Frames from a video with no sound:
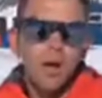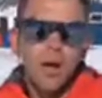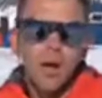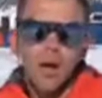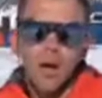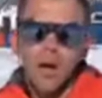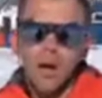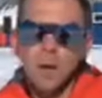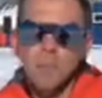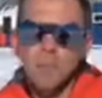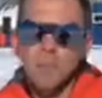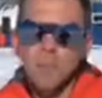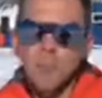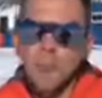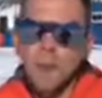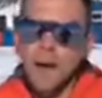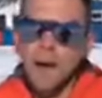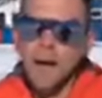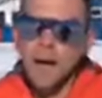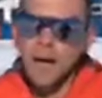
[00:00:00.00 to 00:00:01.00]

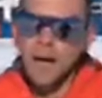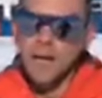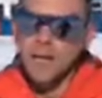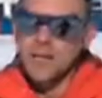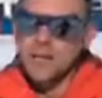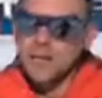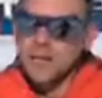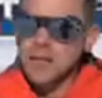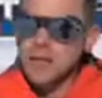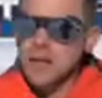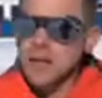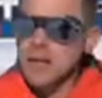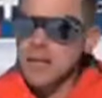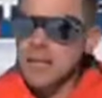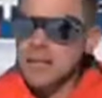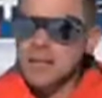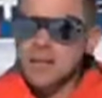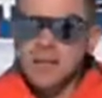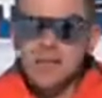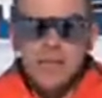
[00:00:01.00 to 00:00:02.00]
and
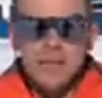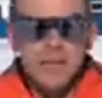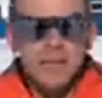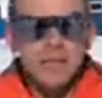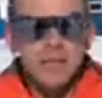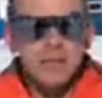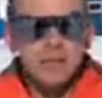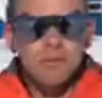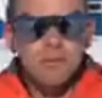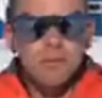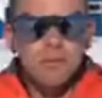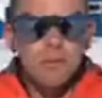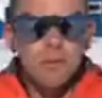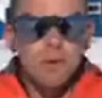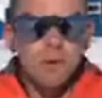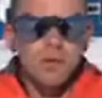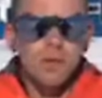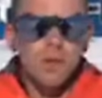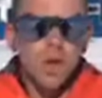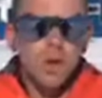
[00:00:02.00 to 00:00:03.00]
that's going to take us for a
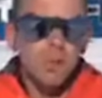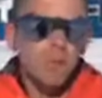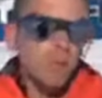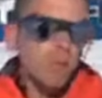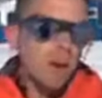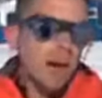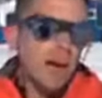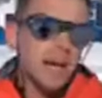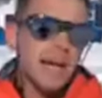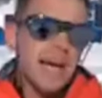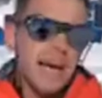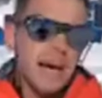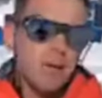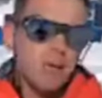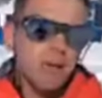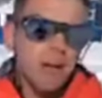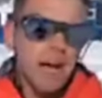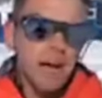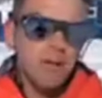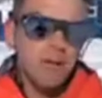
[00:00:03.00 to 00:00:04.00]
flight time of about an
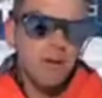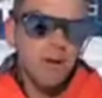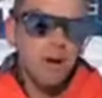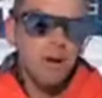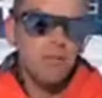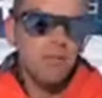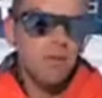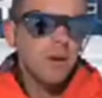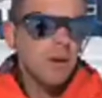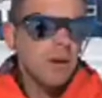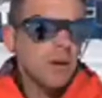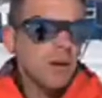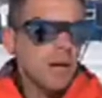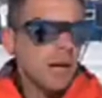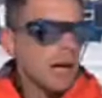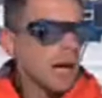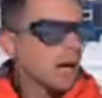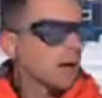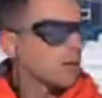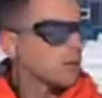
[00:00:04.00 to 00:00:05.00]
hour and a half
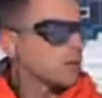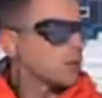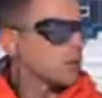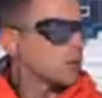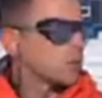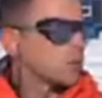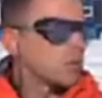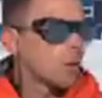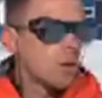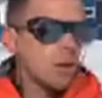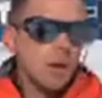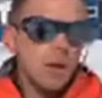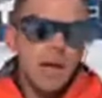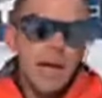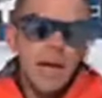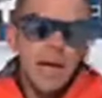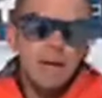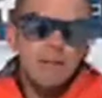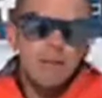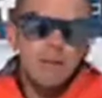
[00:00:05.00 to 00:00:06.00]
out
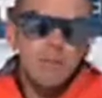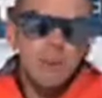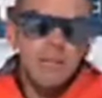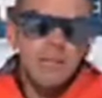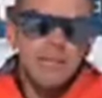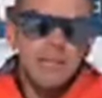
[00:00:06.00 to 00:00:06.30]
to base